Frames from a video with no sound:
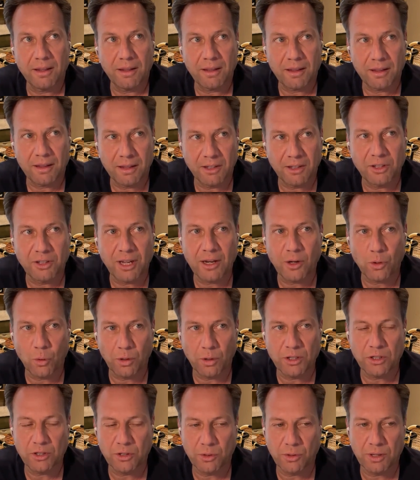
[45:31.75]
the
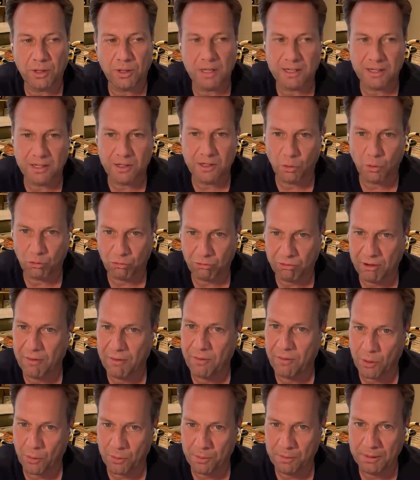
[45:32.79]
technology to do this is
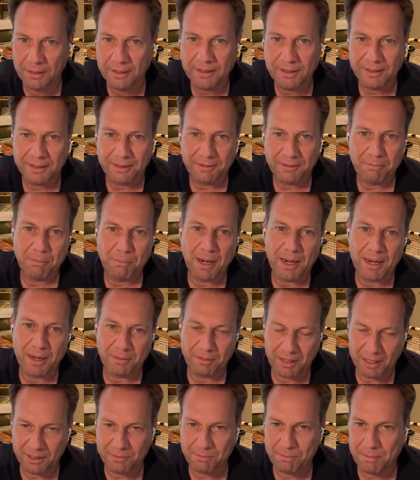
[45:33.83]
non-trivial, but
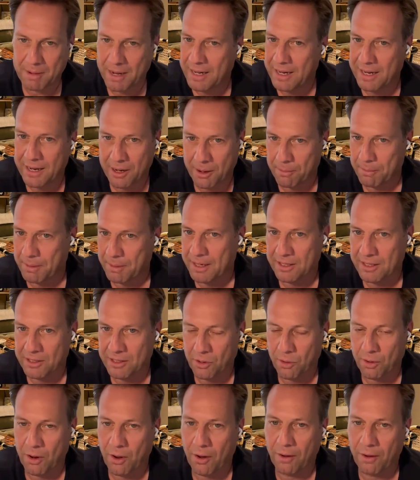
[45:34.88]
there's many companies
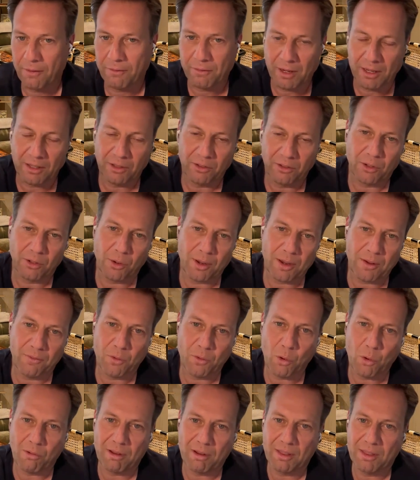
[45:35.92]
going after. And so if
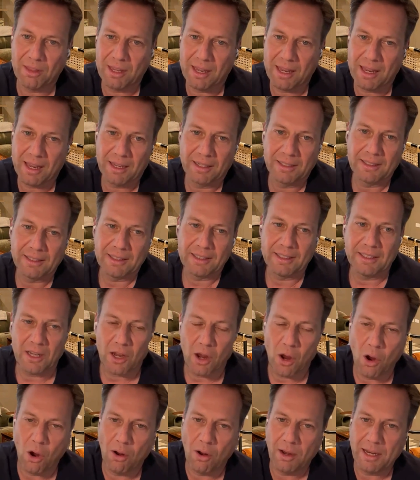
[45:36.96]
you're at the
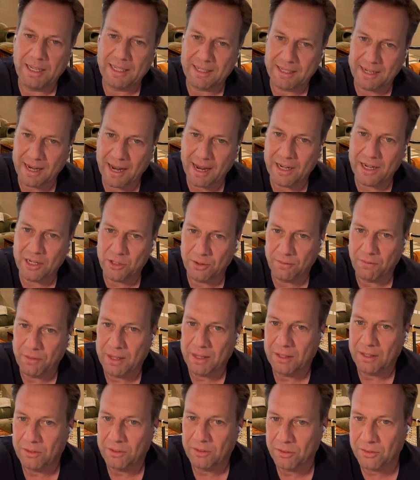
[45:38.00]
early stage of
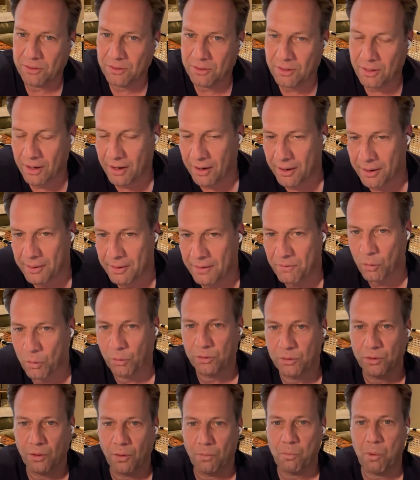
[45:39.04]
this, if your
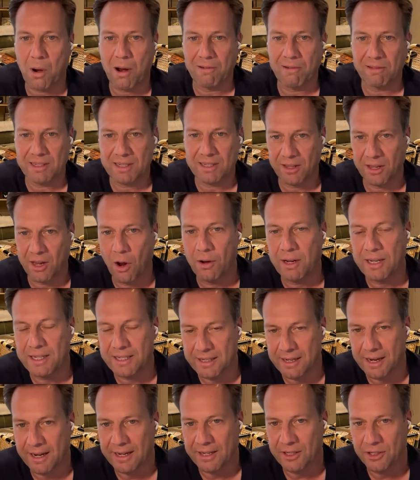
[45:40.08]
software is at the early
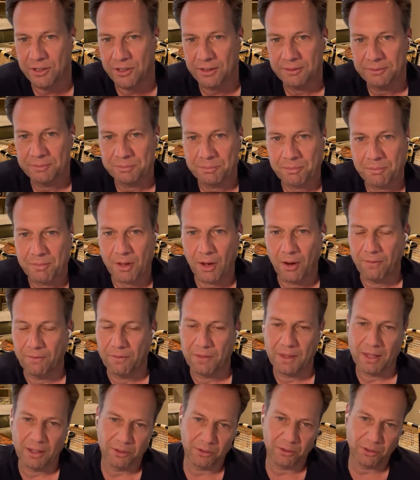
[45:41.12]
stage of
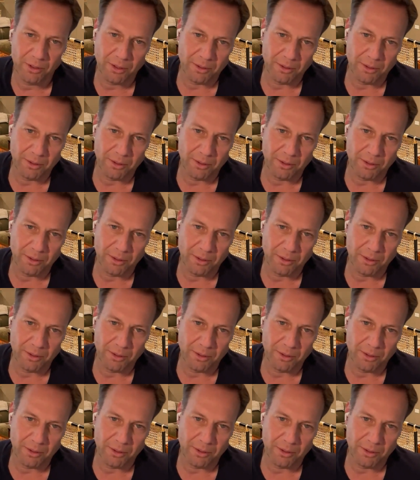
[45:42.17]
this